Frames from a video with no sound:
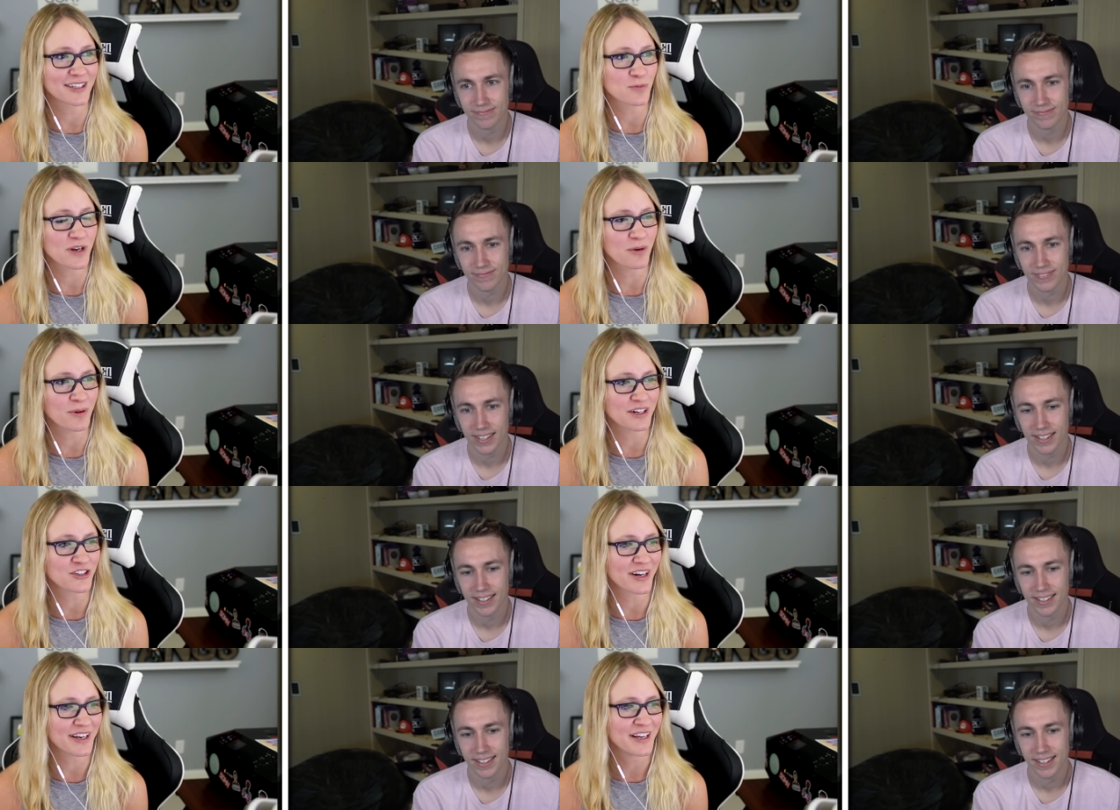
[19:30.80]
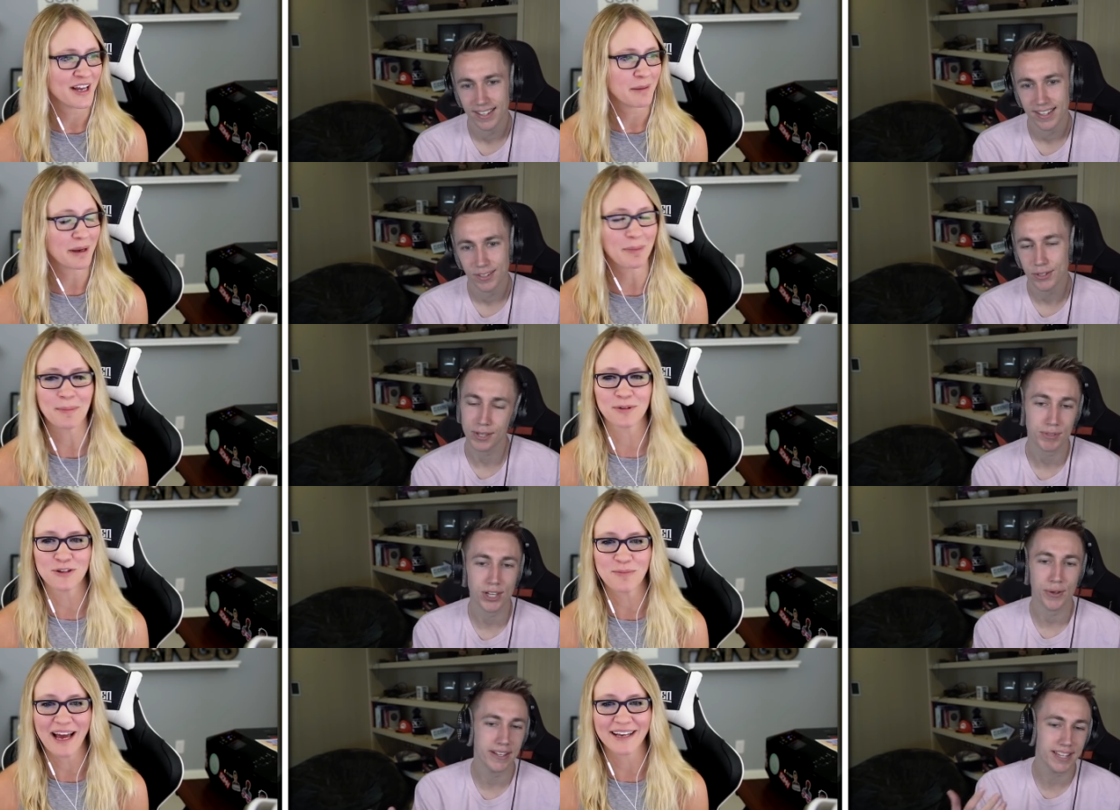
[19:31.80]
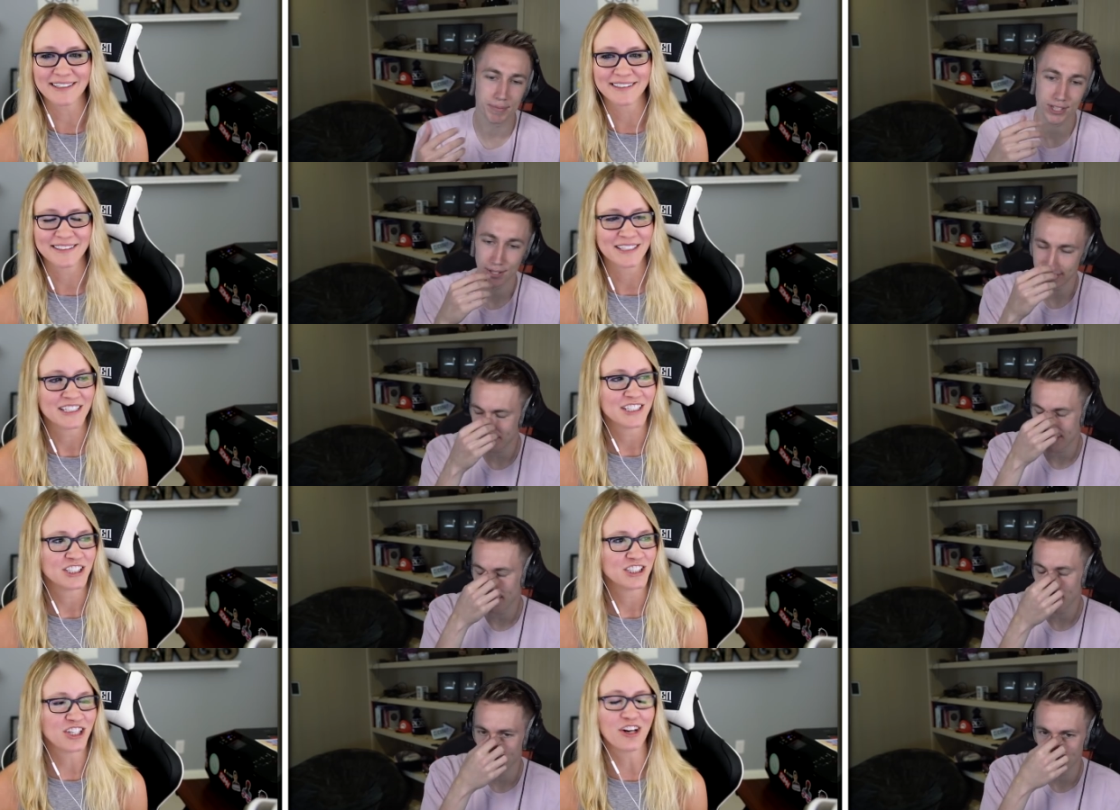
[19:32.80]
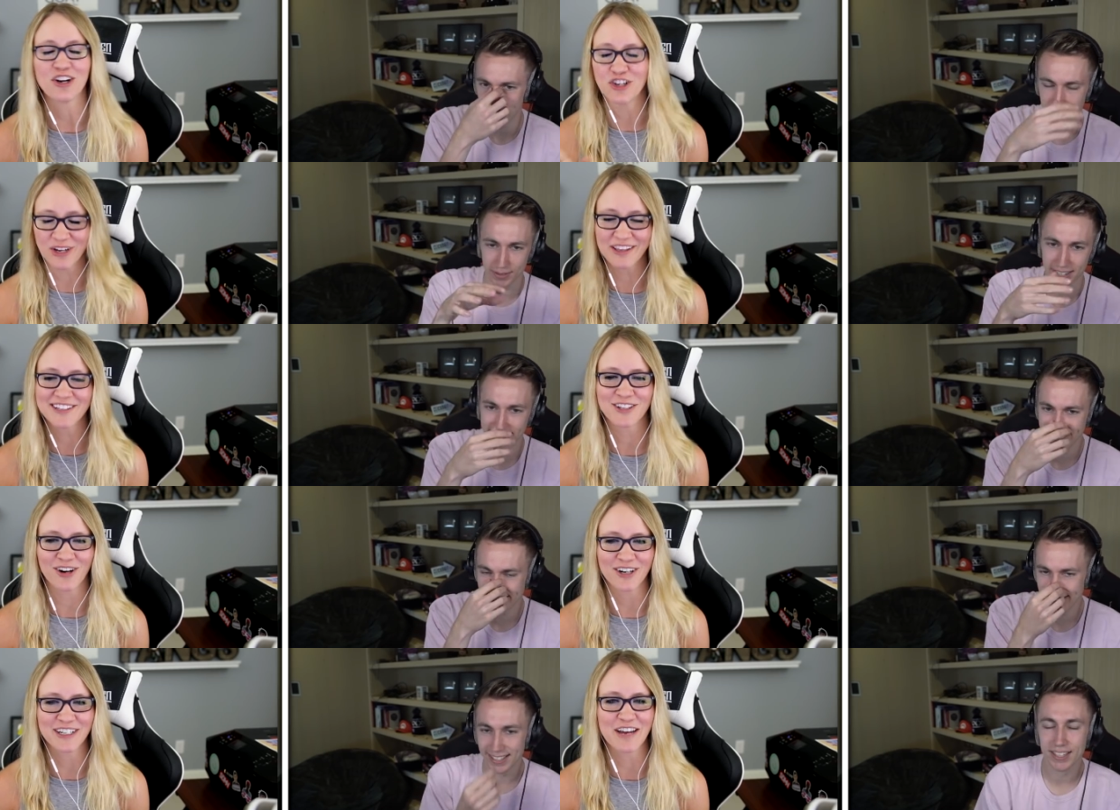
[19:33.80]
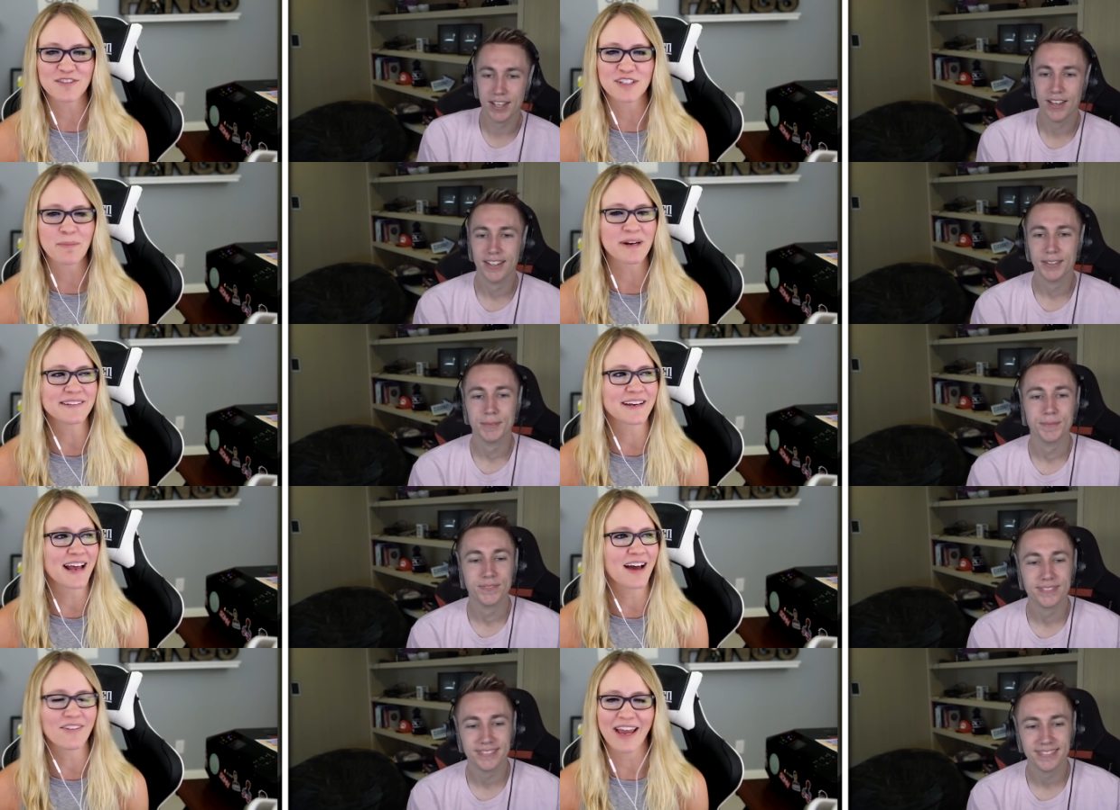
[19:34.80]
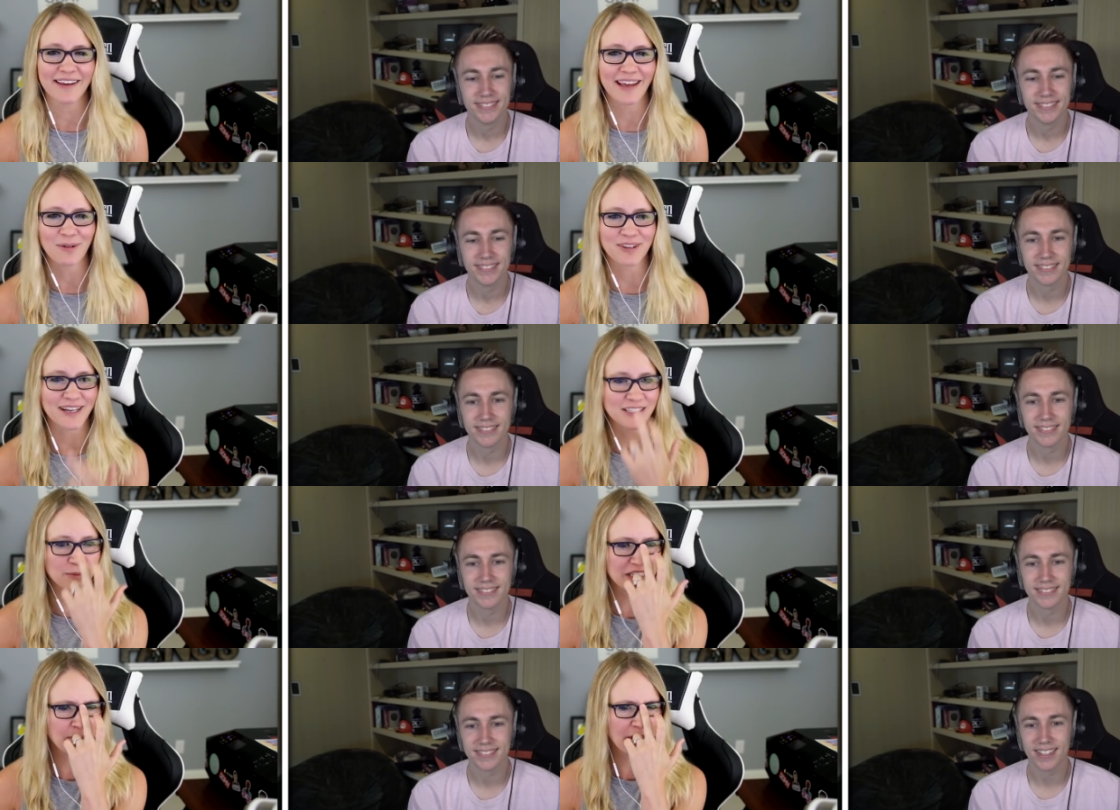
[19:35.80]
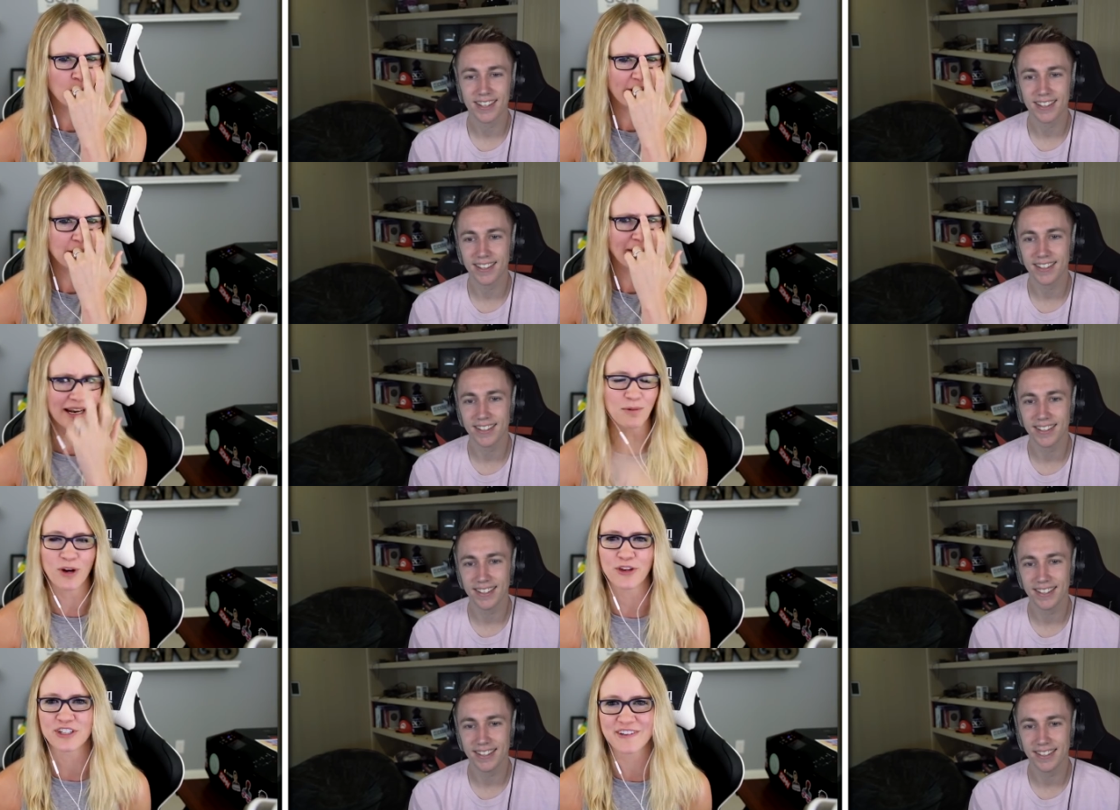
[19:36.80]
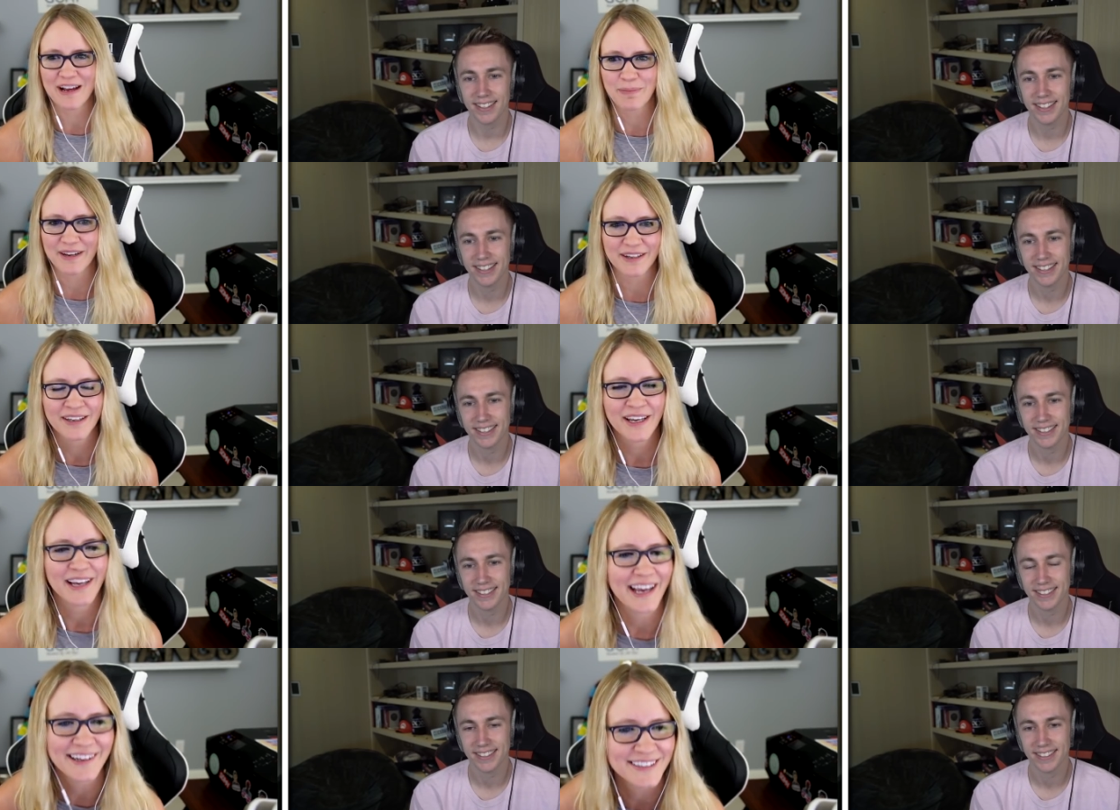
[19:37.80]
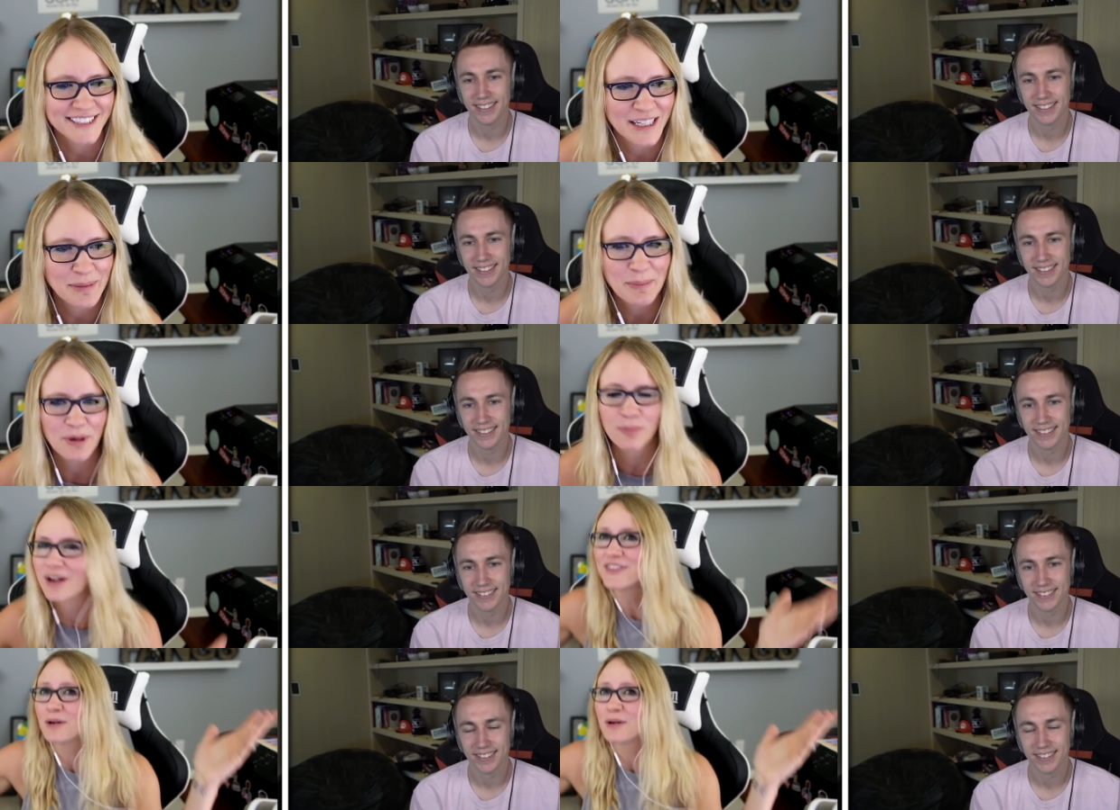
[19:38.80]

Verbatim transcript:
Speaker 1: because we don't want to try to make
Speaker 2: people well, it's up too to you. Mad. It's up to you. It's up to you.
Speaker 1: No, no, you can list card. Give somebody's gonna have a heyday with that. Someone's gonna be like, wait a minute, while they're sniping, and it's just gonna be boom right